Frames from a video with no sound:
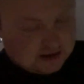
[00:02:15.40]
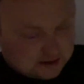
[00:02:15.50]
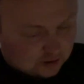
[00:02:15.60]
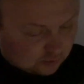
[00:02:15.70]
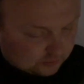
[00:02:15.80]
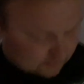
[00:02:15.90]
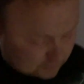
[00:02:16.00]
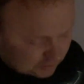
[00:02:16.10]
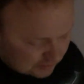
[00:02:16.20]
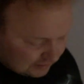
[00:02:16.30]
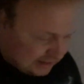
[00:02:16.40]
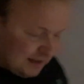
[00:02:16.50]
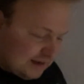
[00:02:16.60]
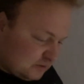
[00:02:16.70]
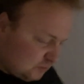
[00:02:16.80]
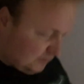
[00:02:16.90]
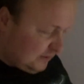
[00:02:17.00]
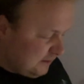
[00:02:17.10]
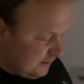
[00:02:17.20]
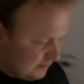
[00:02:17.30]
Although, last
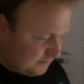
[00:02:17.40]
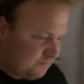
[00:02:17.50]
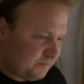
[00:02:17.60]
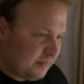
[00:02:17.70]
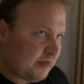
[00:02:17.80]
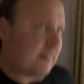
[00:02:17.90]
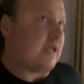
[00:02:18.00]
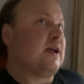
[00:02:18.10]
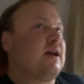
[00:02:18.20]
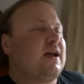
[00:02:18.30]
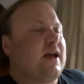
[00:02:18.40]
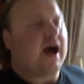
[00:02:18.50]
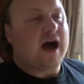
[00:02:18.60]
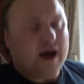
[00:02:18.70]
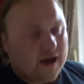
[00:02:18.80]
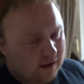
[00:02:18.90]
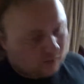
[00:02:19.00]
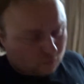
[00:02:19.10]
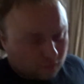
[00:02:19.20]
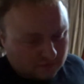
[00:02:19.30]
week, I
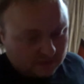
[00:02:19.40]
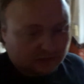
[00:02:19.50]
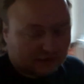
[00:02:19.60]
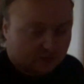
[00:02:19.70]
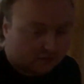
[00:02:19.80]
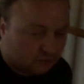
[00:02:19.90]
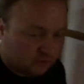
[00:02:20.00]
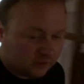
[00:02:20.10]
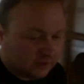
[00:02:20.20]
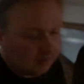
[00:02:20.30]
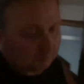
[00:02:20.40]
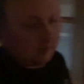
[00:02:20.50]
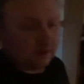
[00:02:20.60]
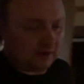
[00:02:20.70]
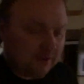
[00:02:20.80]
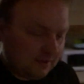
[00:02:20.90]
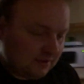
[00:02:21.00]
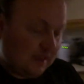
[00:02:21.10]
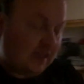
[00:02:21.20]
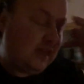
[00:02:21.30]
was thinking of vlogging it, but
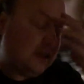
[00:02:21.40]
it